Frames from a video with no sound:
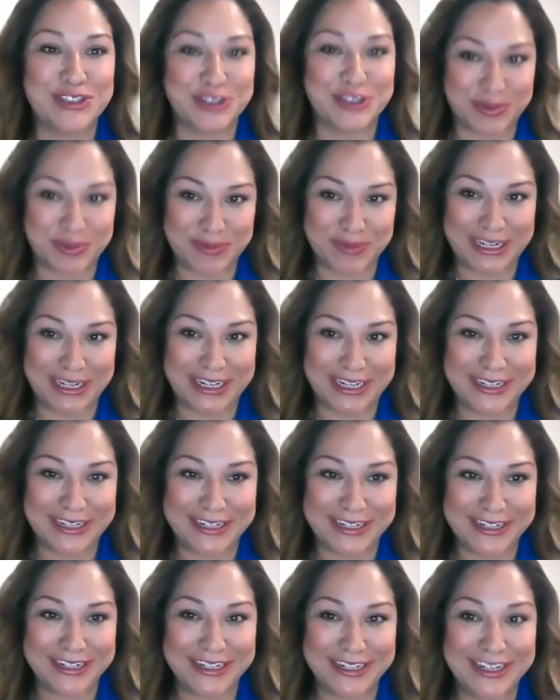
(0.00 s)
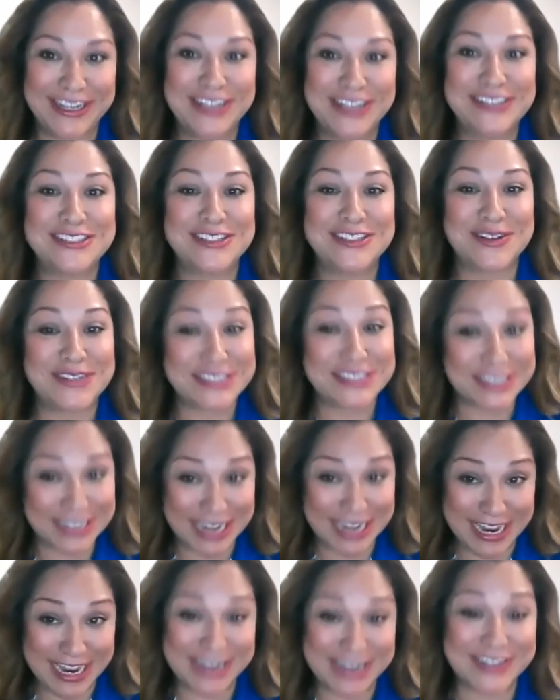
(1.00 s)
Germany. So it's an
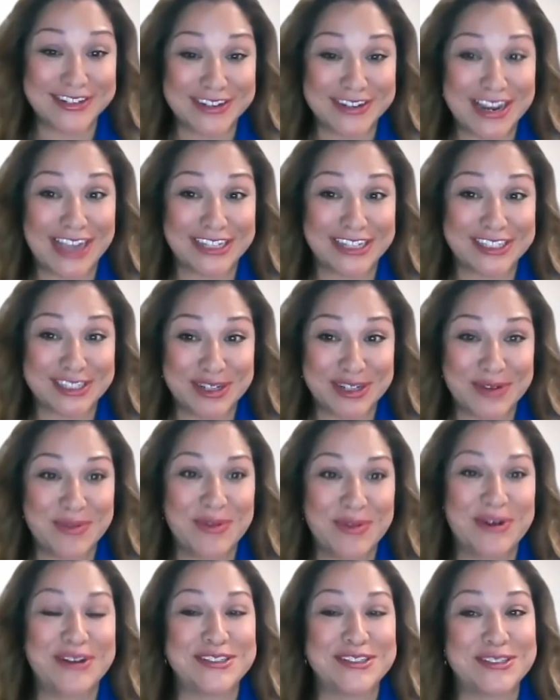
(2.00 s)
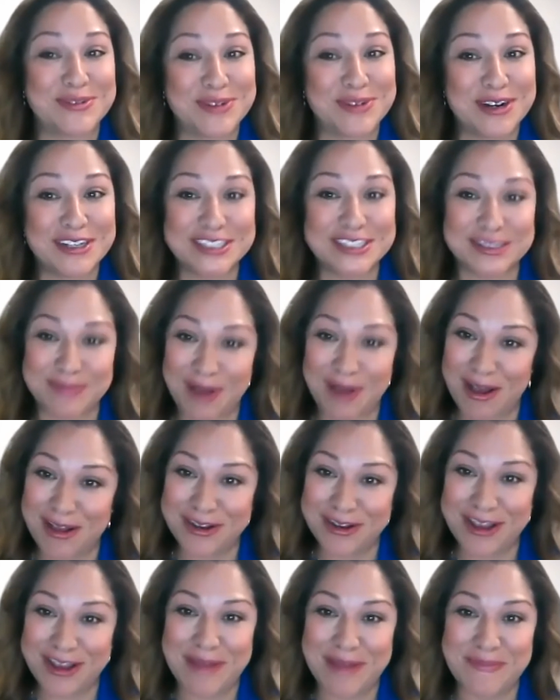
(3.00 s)
international award. So we're a small
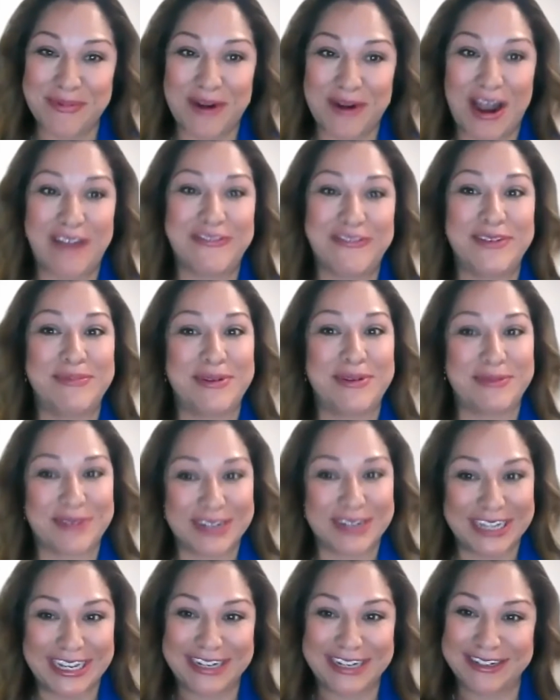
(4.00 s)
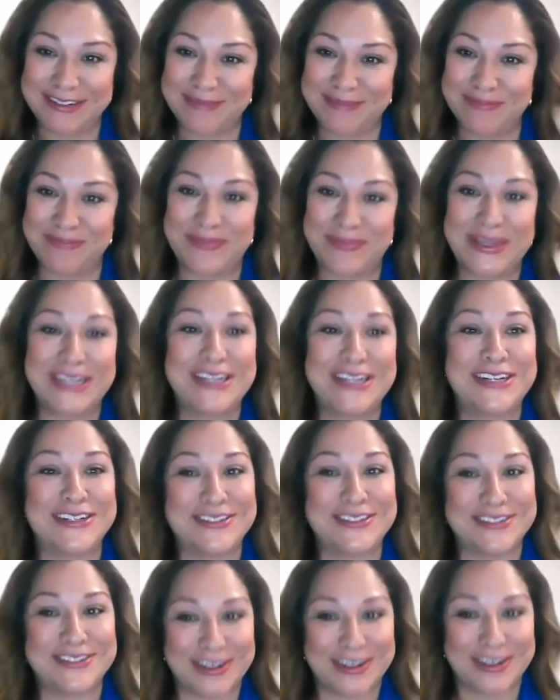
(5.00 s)
nonprofit, but we're getting big
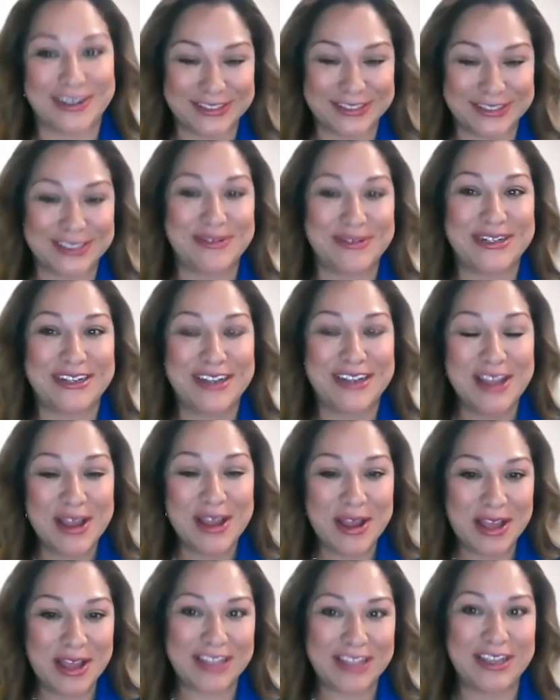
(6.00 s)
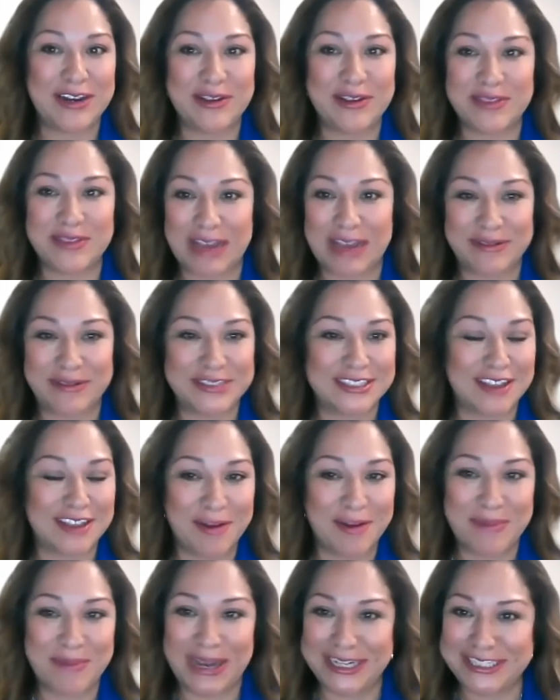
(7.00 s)
kudos. So we, you know, that was
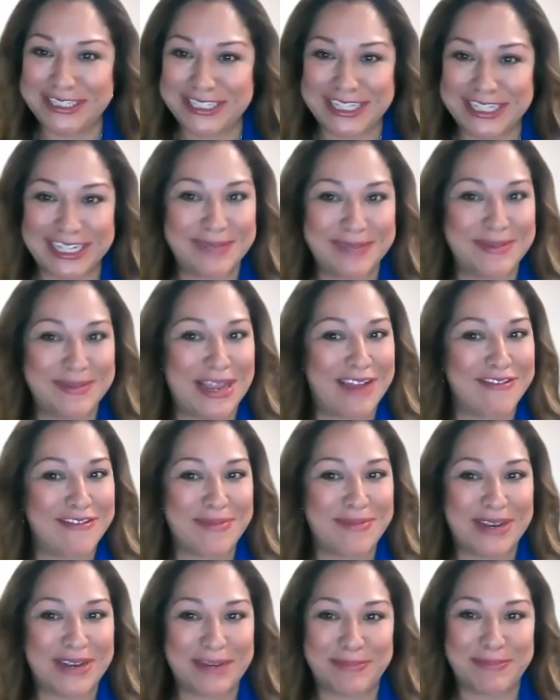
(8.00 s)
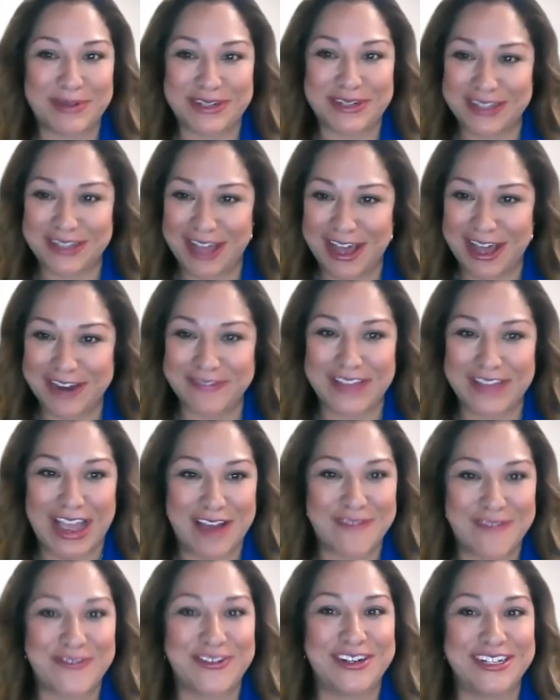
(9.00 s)
all my team. Everybody put a lot of
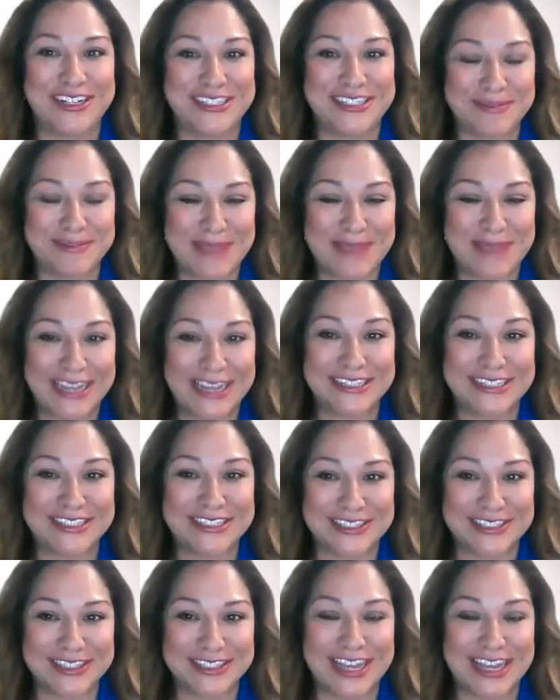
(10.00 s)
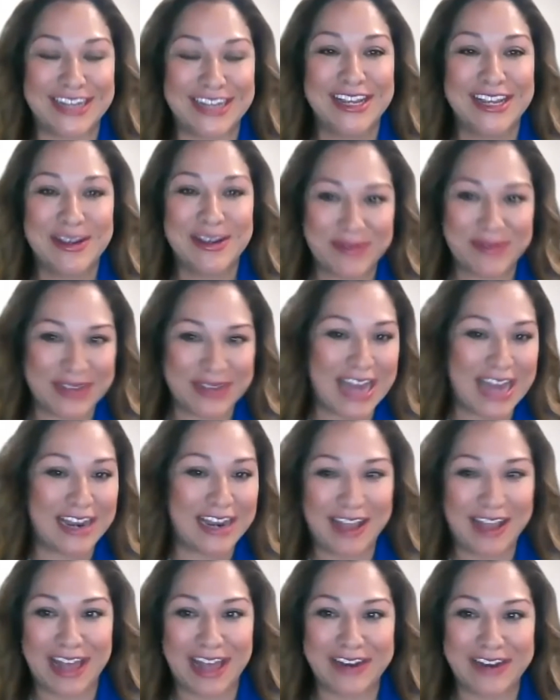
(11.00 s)
effort into making sure that we had a
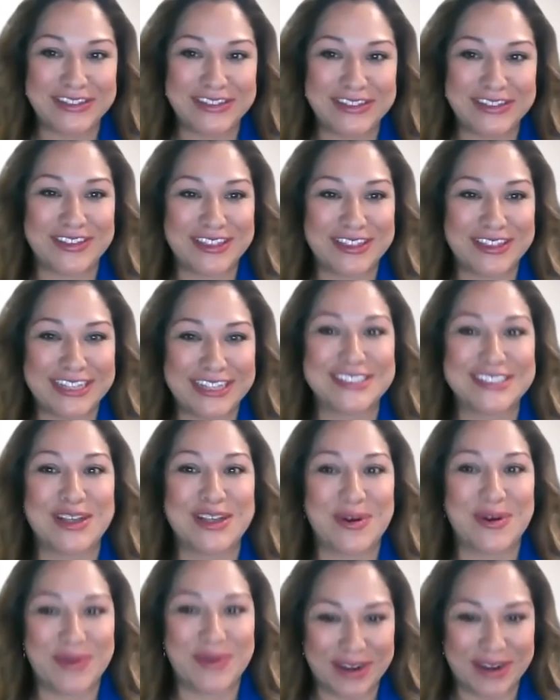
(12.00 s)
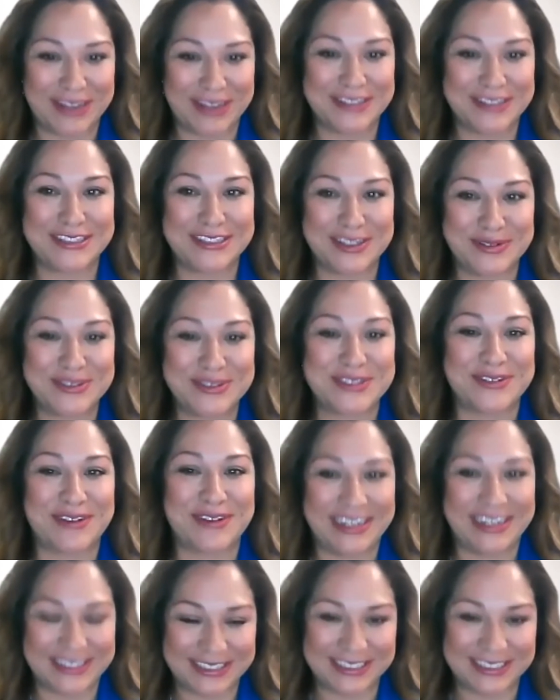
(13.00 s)
lot of different things going on. So it was
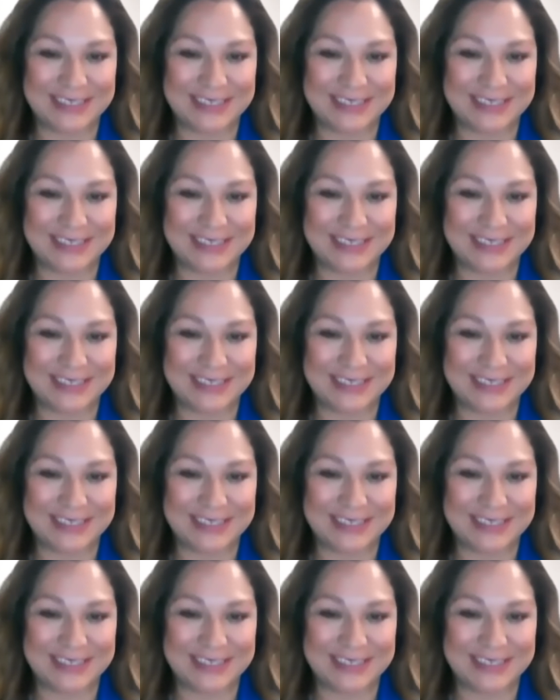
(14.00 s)
great.